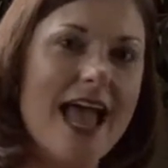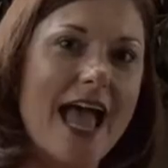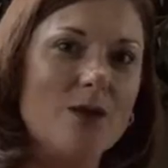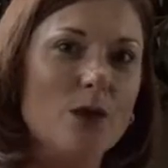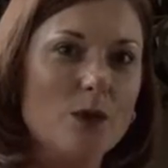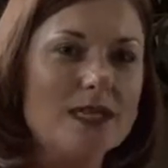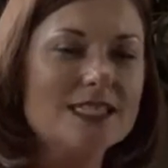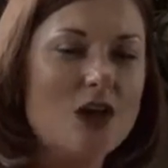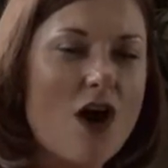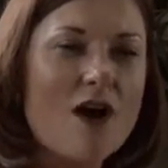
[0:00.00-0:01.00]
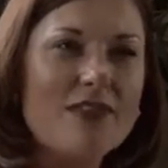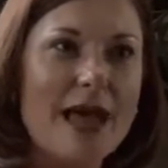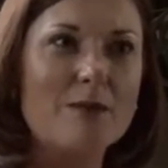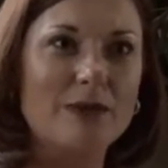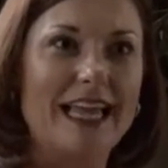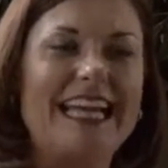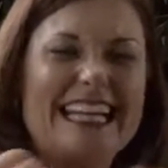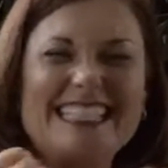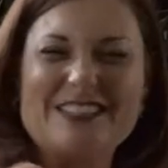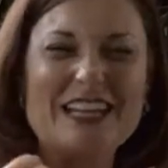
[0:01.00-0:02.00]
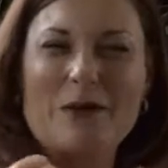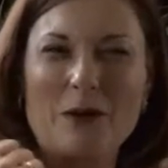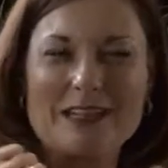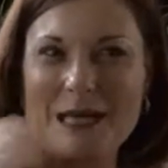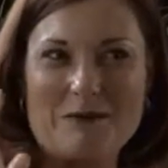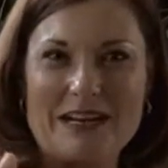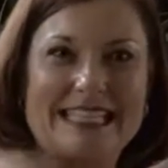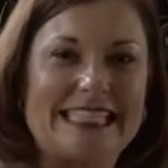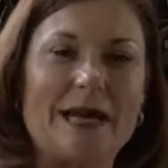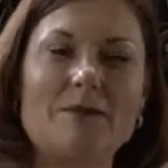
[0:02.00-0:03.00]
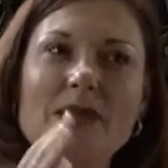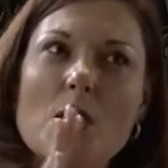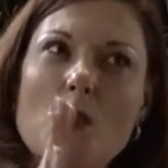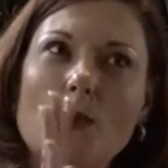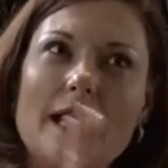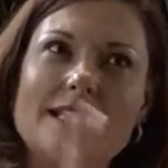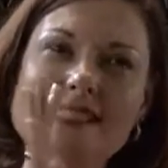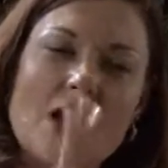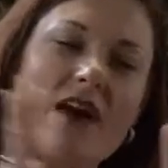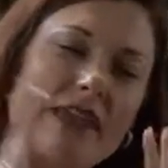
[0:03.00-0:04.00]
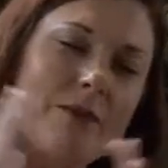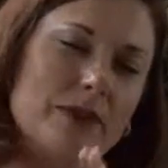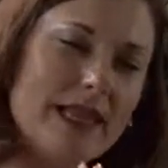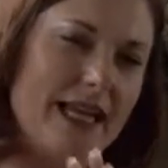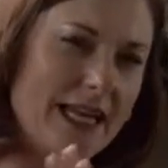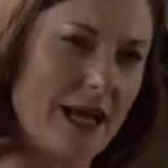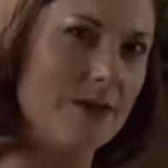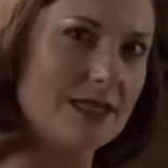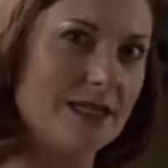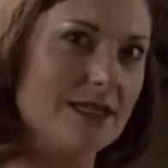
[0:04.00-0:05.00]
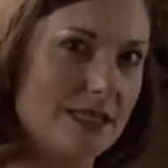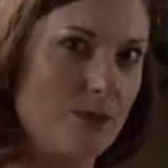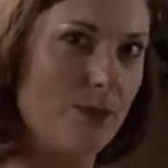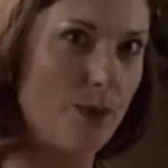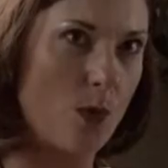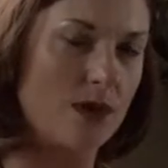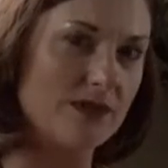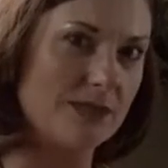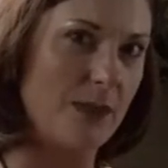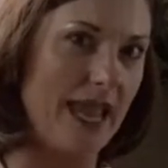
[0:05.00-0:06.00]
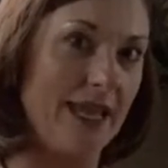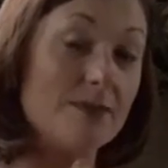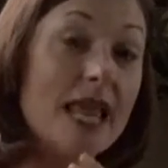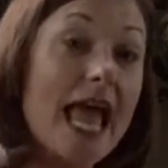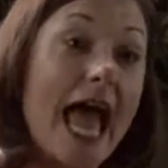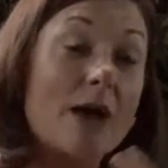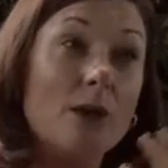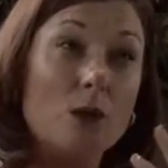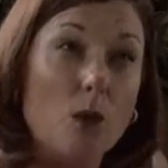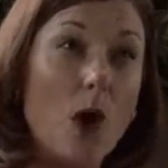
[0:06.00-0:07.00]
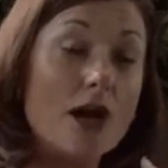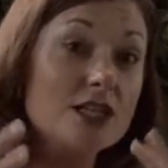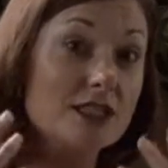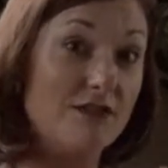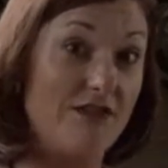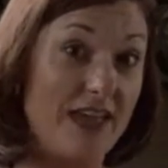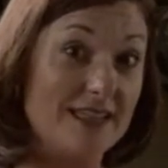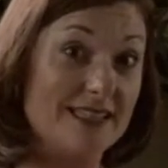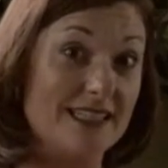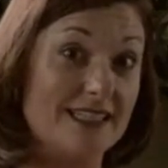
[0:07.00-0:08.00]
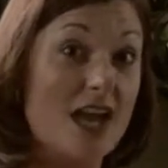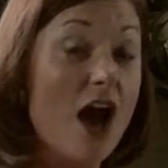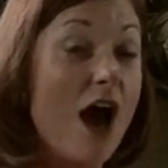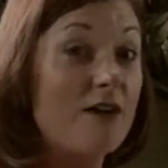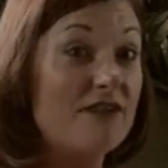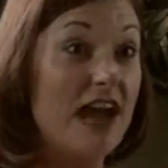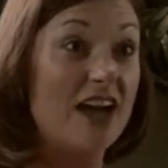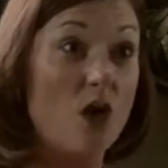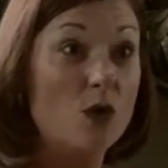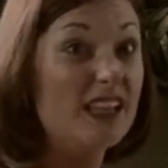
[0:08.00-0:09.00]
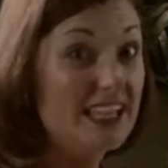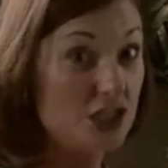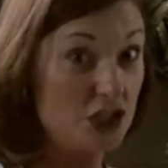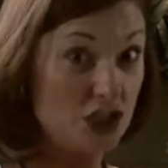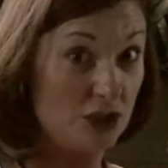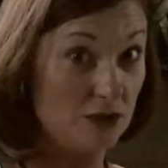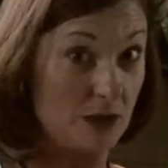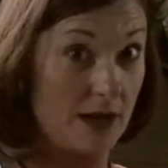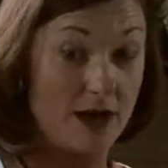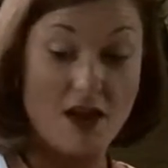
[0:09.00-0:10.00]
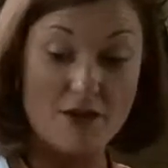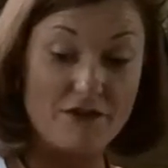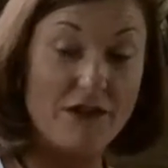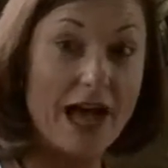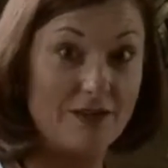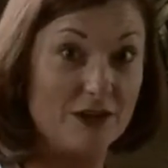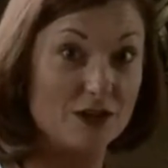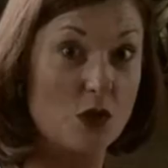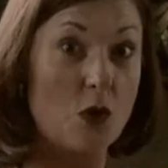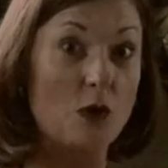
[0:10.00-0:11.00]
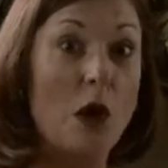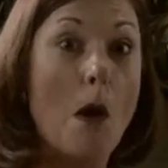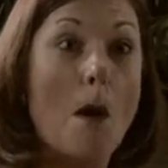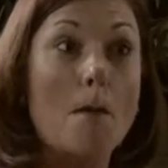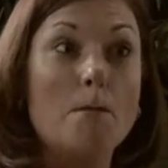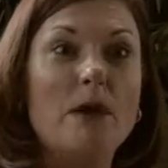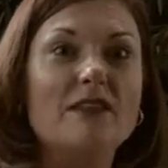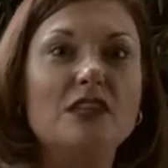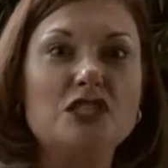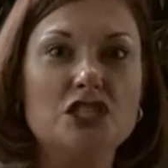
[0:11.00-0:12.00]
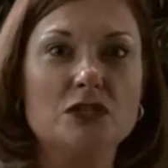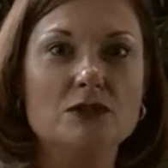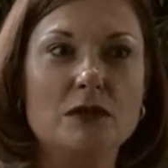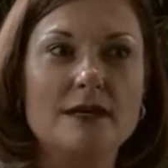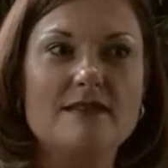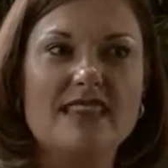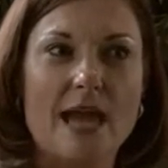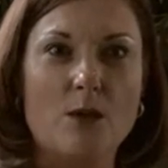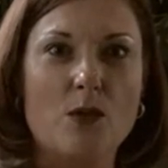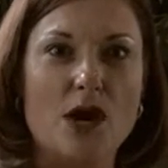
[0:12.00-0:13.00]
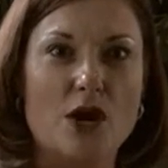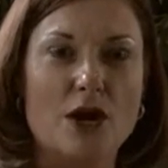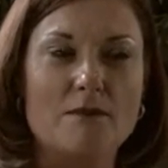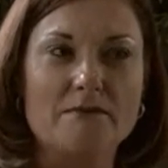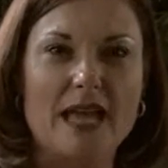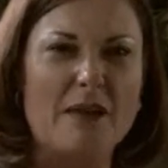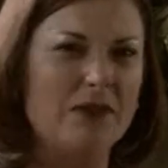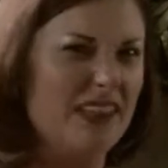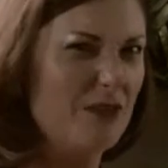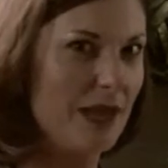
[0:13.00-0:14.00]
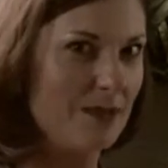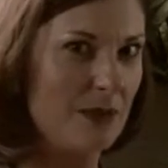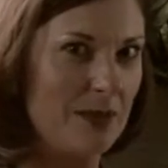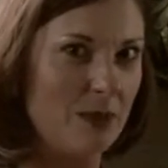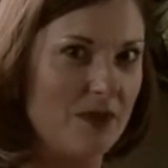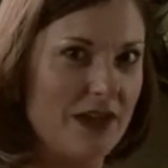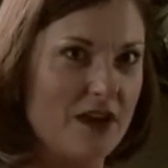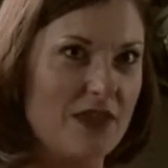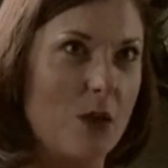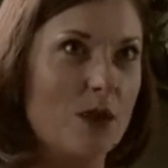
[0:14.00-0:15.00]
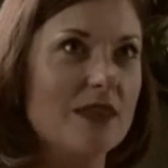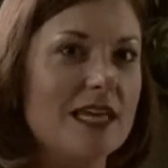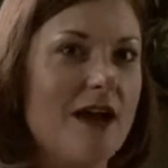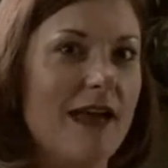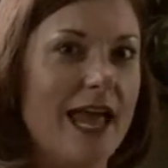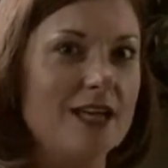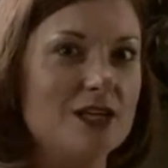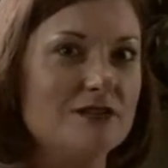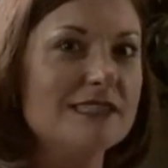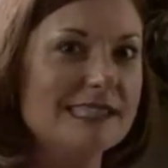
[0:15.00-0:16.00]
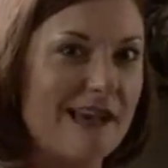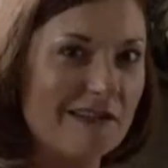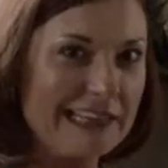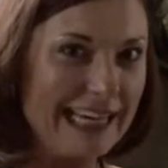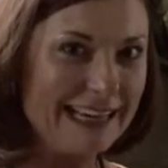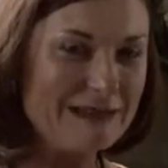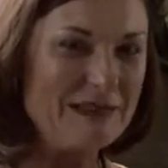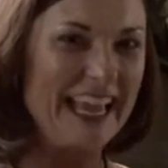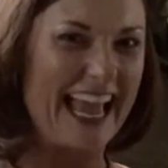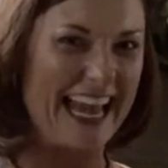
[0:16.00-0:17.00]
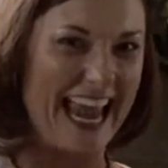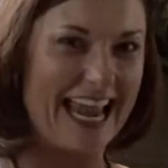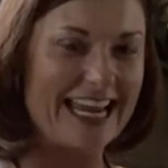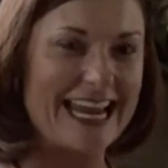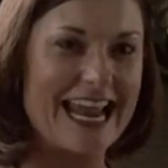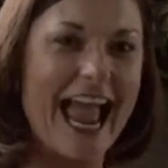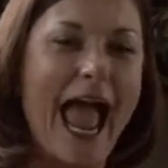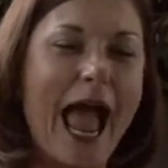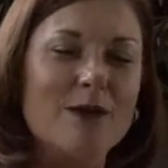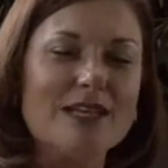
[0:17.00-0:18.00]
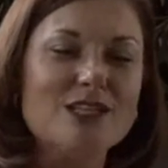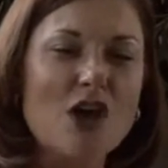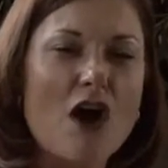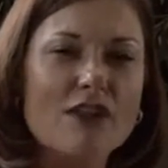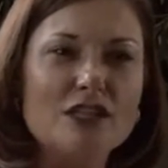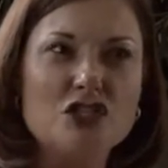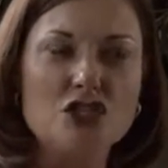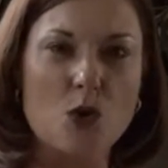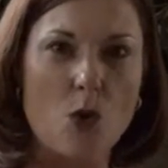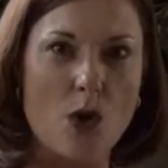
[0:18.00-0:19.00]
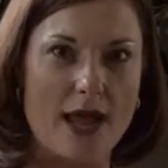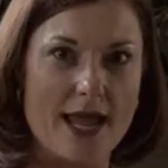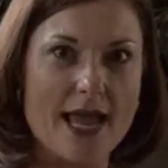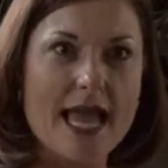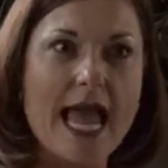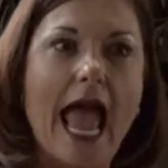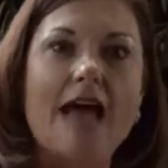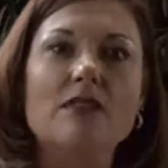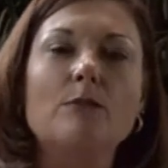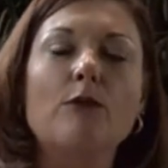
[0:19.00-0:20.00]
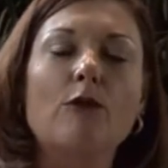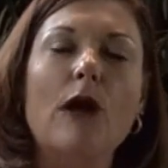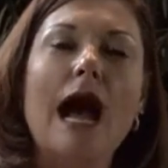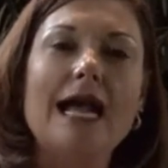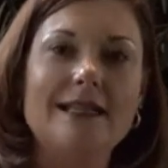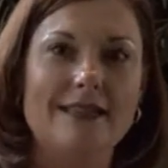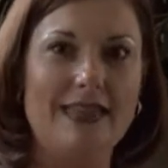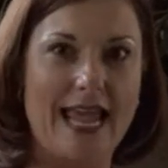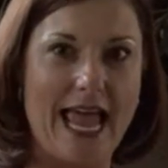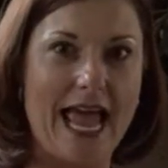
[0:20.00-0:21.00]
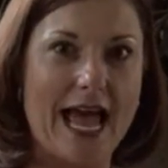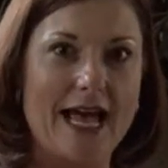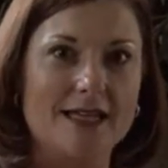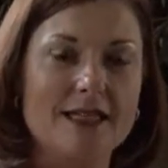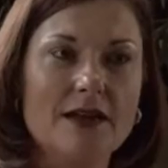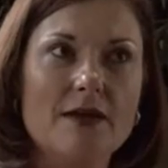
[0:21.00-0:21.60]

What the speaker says: And when we saw that plane, I still get worked up when I see it. When I saw that plane come into the port of Spain, and we watched the faces of not only the children, 5 years old, but the children that were, I believe we had people there that were the young age of 70 and 80, and we saw the joy and the pride that they had.